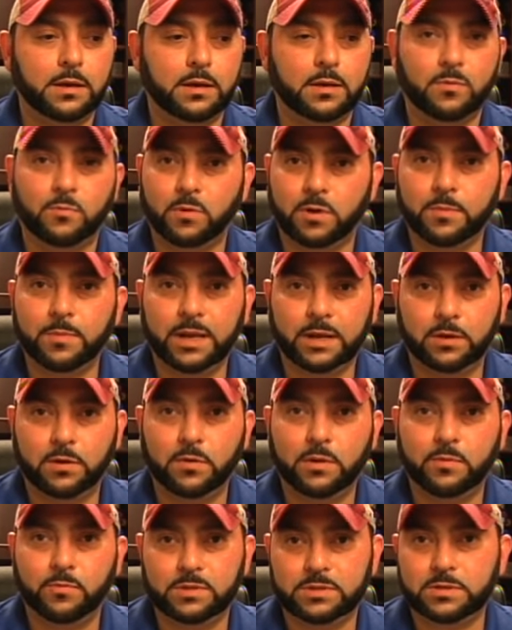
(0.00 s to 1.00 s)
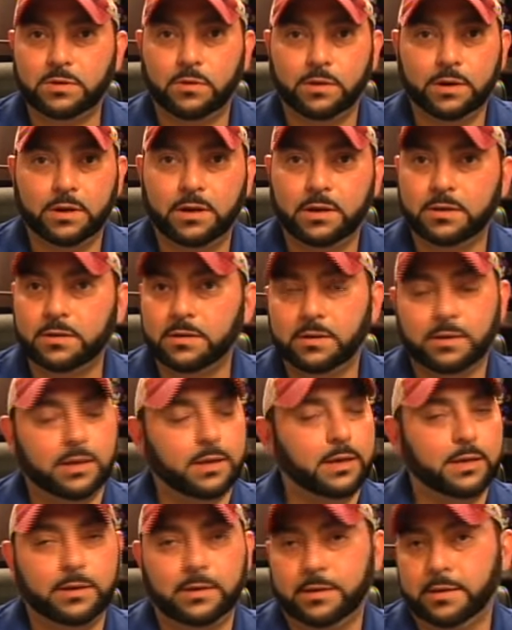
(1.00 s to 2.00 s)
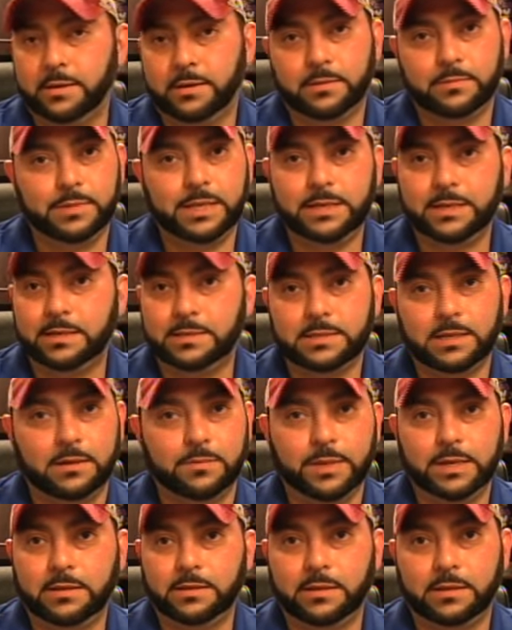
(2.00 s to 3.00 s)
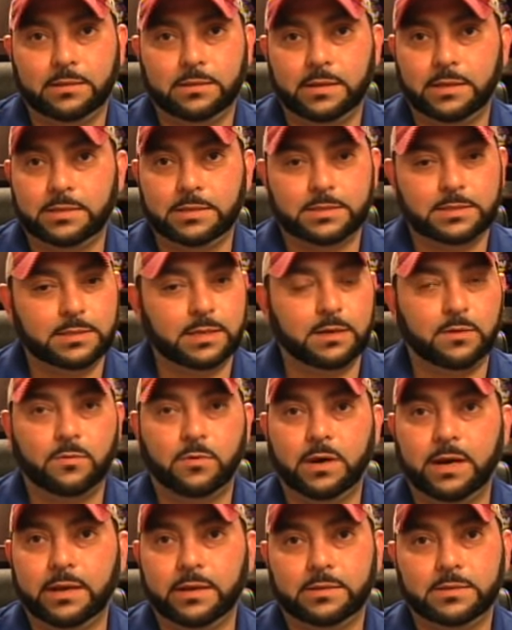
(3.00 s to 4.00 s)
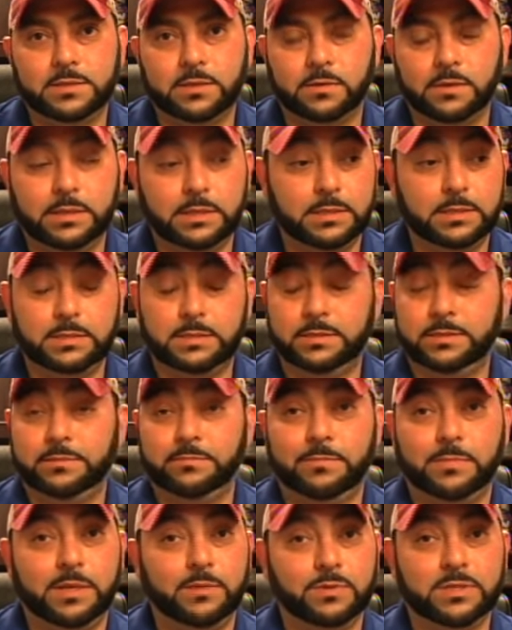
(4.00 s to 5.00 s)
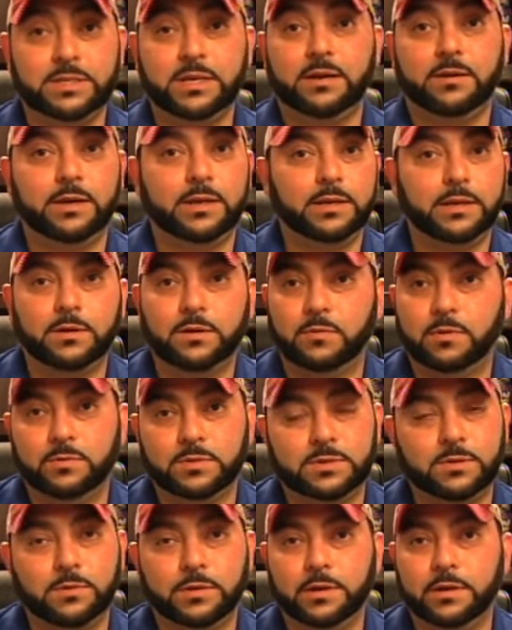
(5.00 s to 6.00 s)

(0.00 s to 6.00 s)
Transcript: uh, where am I going, what's going on, and uh, they didn't tell him anything. They just stayed quiet, so he just... He was scared. He didn't know what was